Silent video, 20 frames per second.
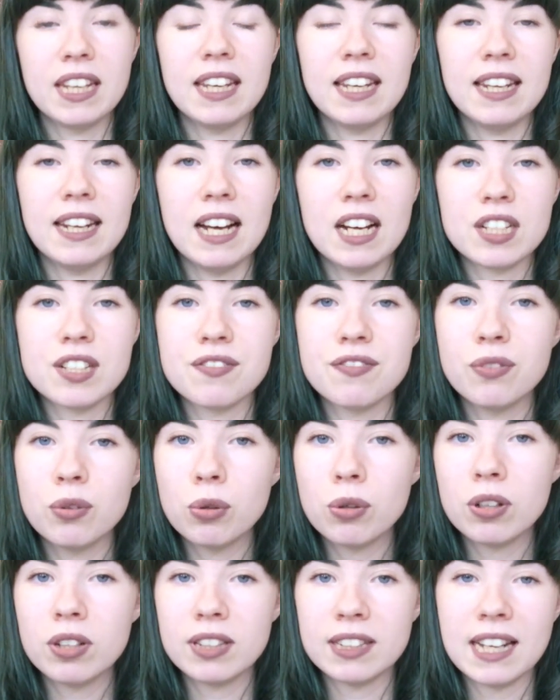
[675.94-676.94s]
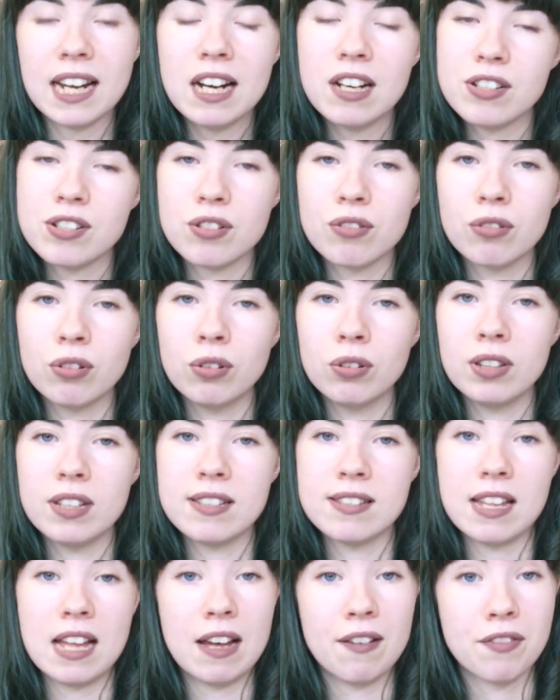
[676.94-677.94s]
In Act 4, the character role
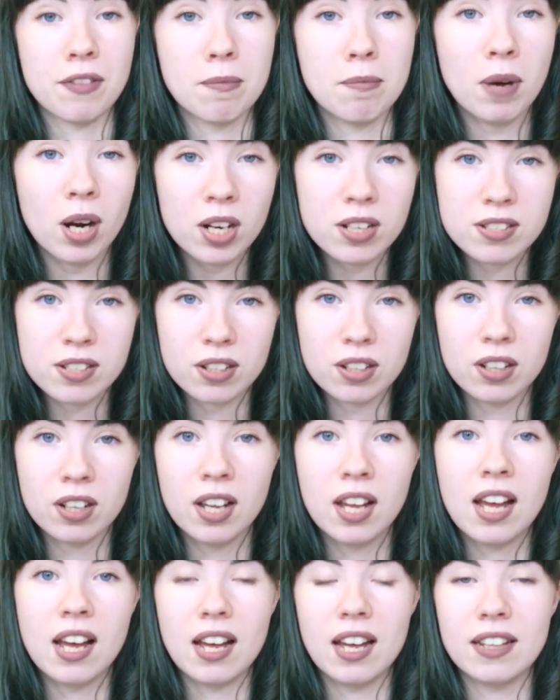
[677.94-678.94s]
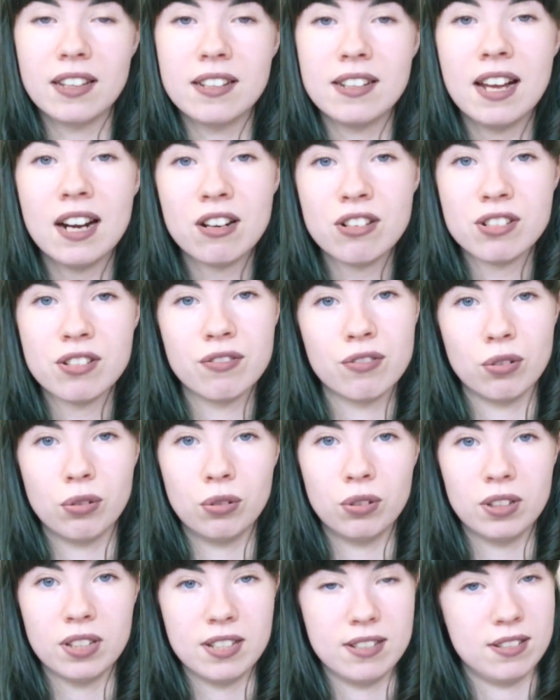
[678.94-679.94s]
is that of the martyr, and the narrative
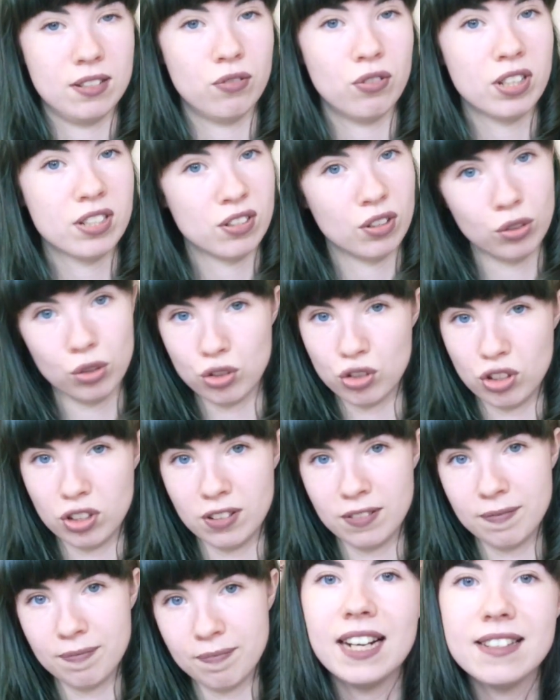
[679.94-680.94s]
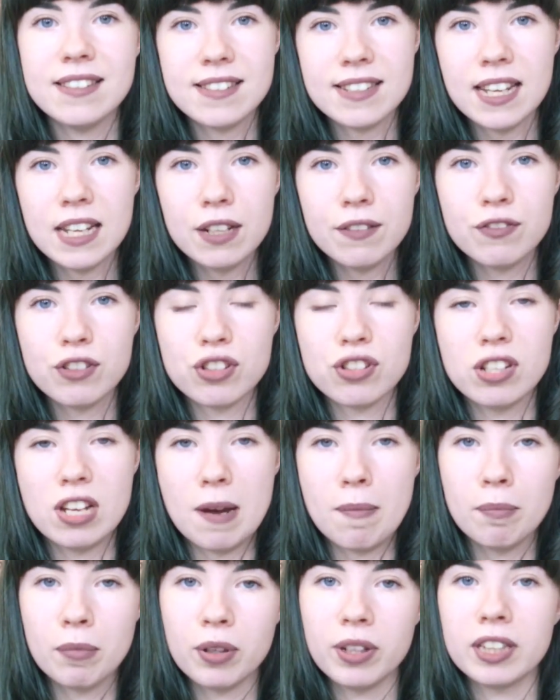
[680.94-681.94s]
role is a resolution. And instead of just
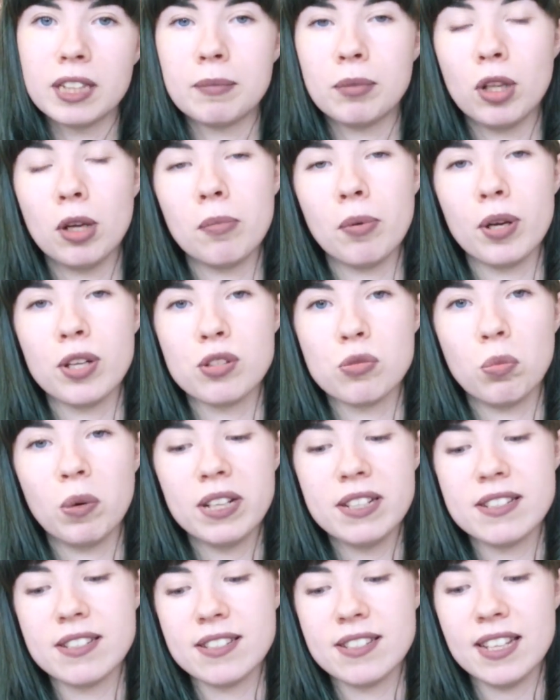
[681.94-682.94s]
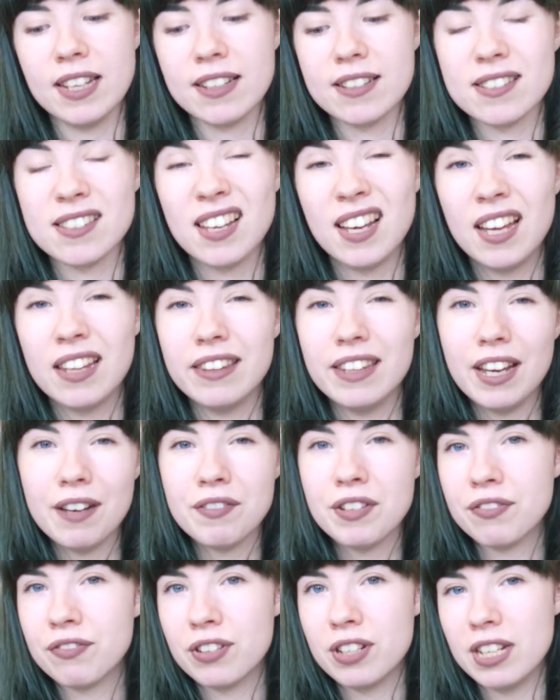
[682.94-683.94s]
numbering the plot points 1 to 6, they have
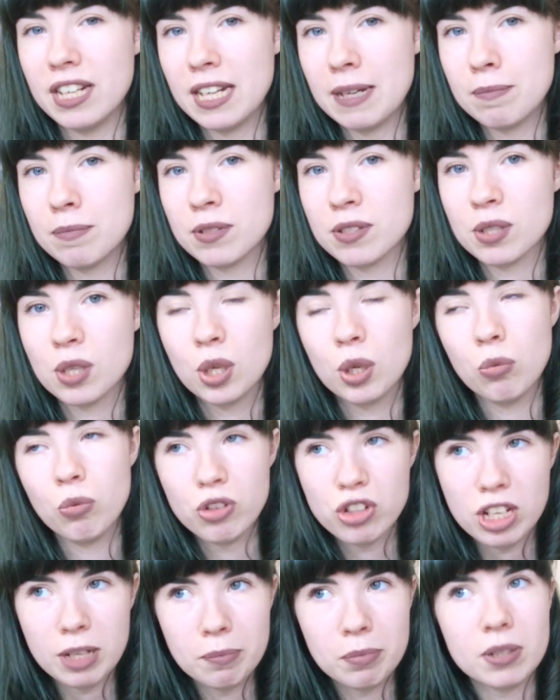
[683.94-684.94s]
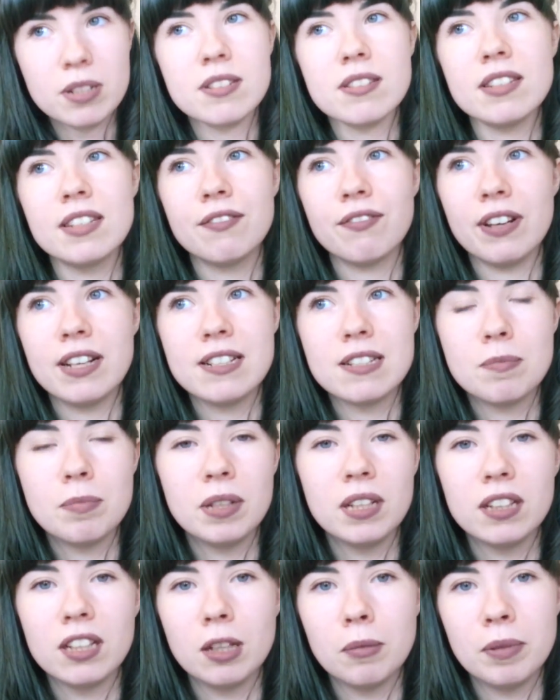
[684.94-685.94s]
different names, which I personally find to
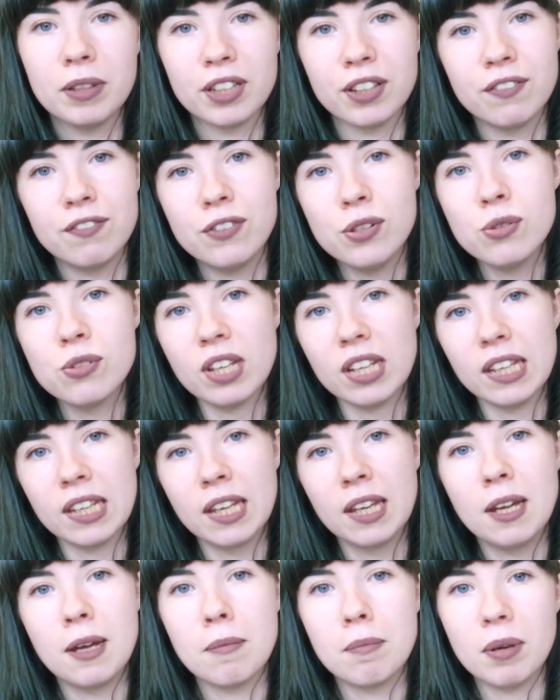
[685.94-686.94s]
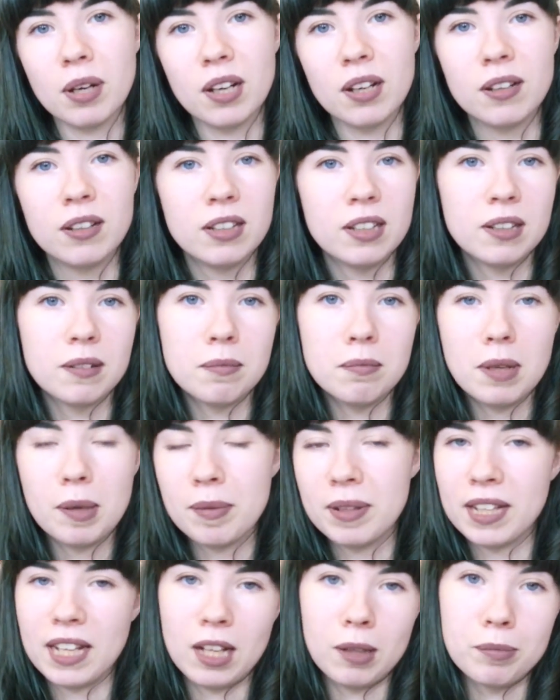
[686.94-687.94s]
be a little bit confusing, but
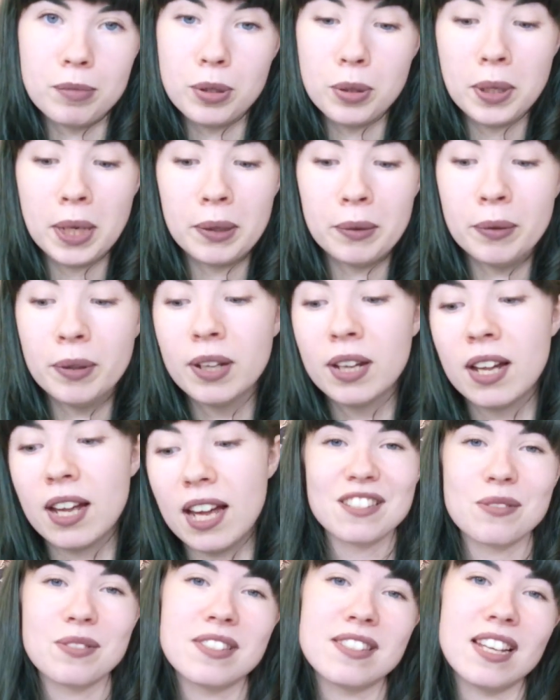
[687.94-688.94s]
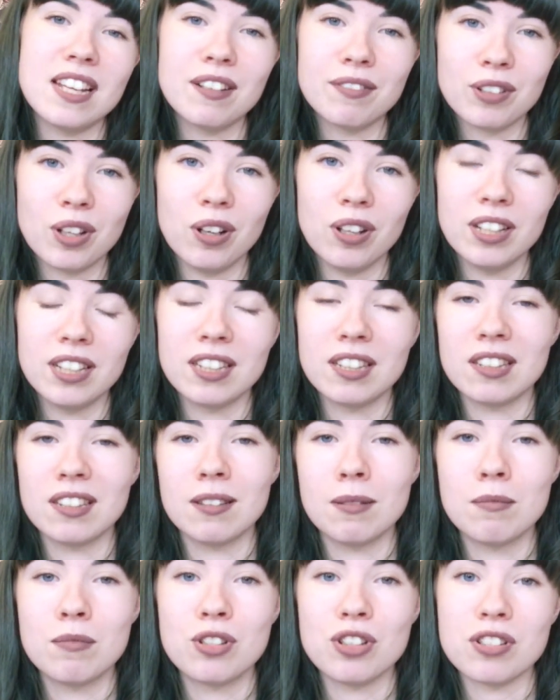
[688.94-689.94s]
maybe they help you out. So instead of calling
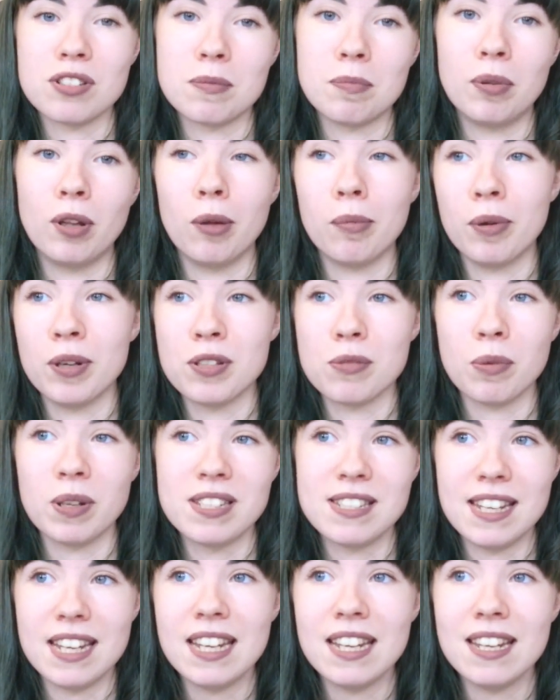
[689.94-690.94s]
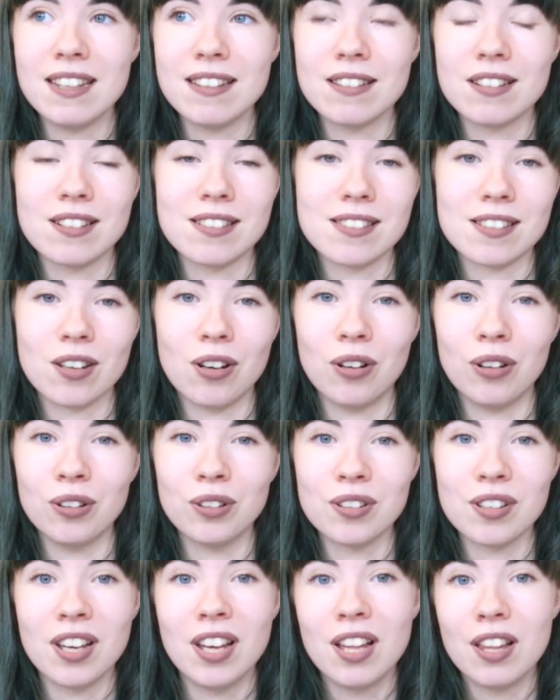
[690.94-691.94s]
them just plot points 1 to 8, it's
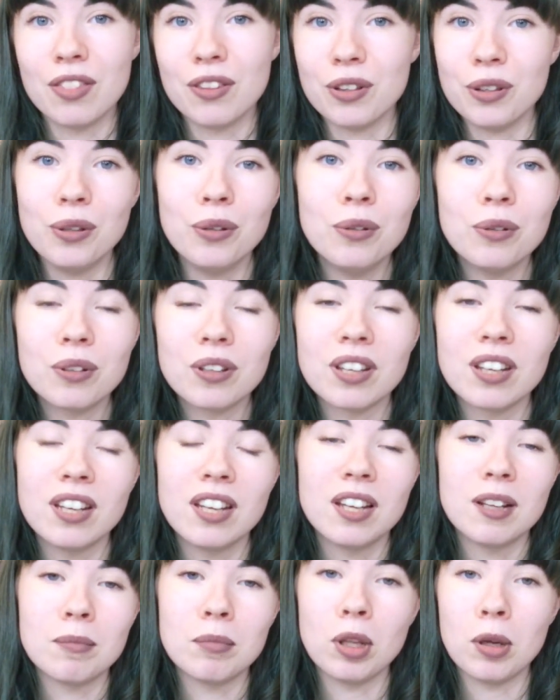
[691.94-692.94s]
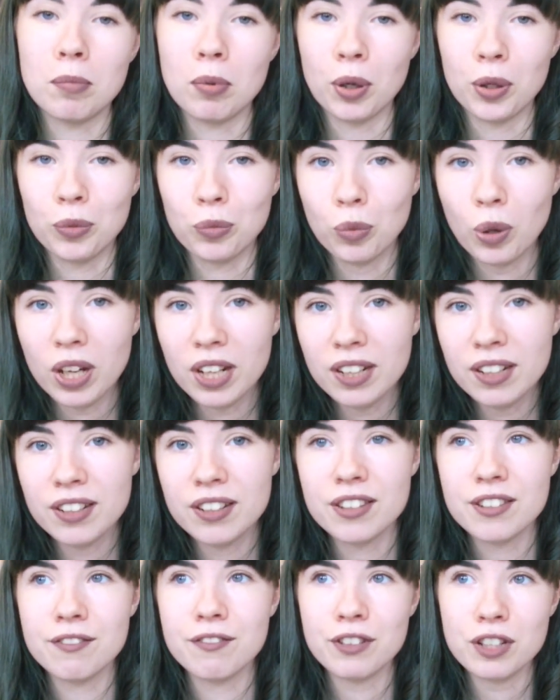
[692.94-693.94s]
called the hook, plot point 1,
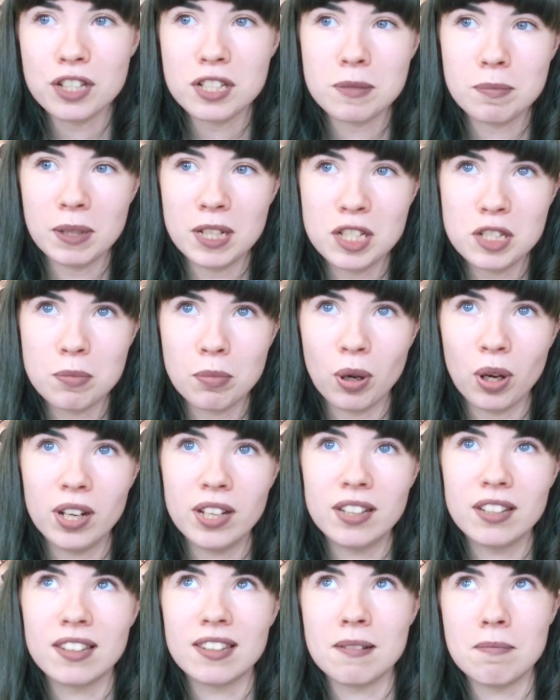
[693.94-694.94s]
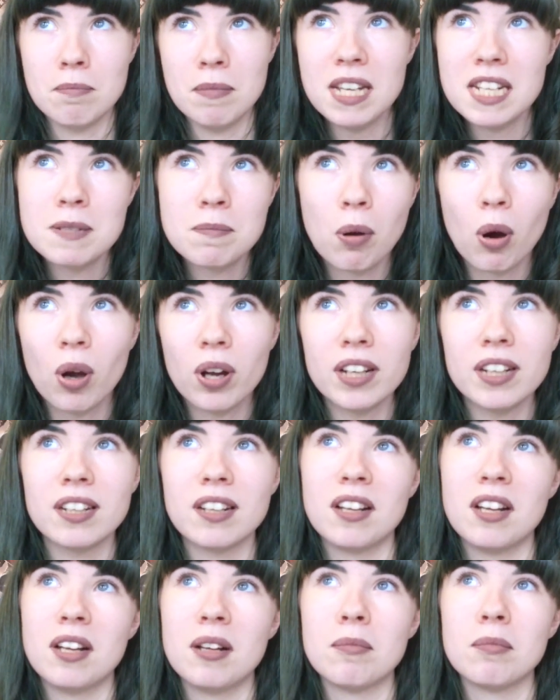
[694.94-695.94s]
the first pinch point, the midpoint,
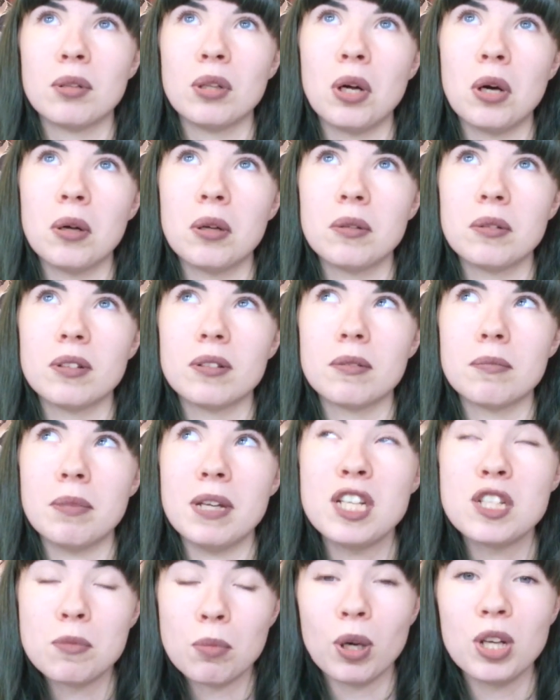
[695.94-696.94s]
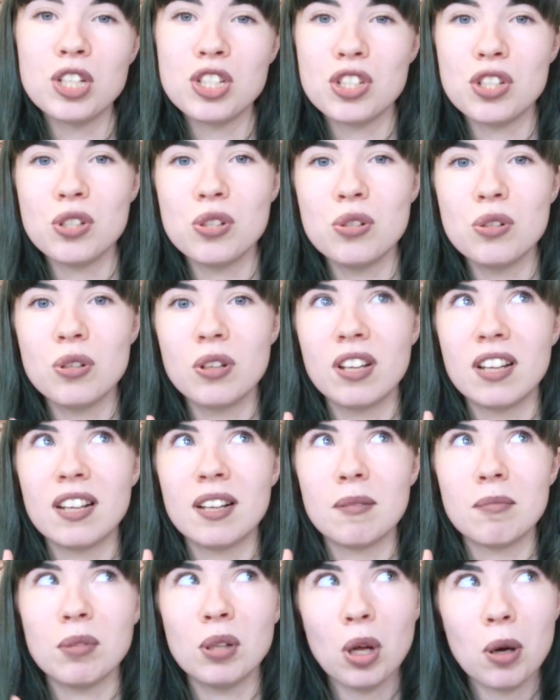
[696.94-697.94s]
plot pinch point 2,
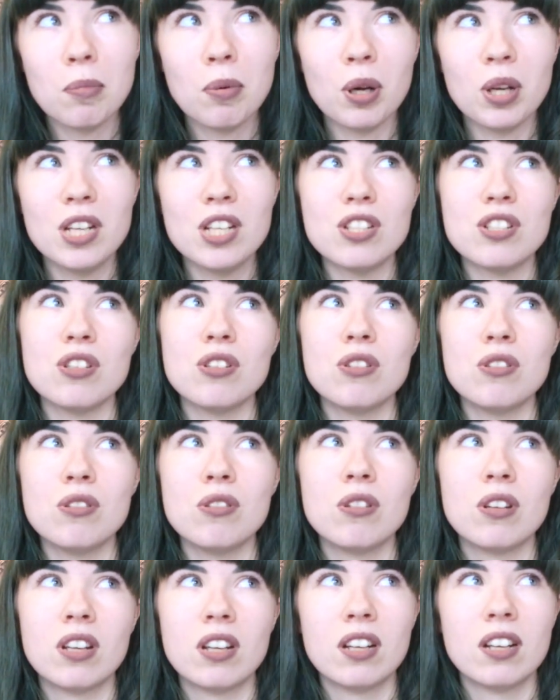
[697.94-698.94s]
plot point 2,